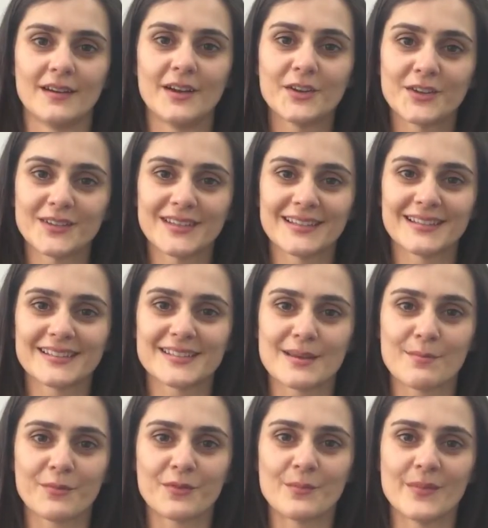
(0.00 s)
A good little
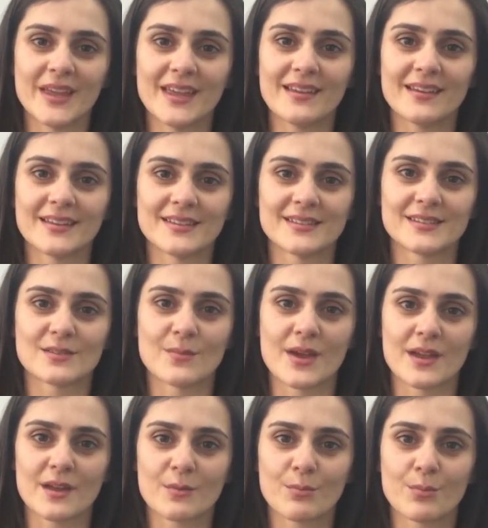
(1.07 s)
tip from me is to
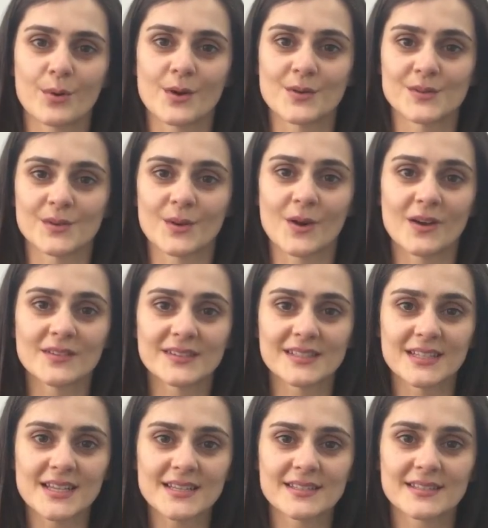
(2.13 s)
make pros and cons
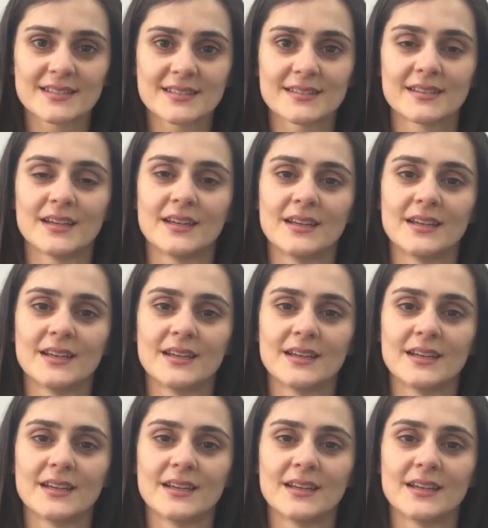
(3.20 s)
lists.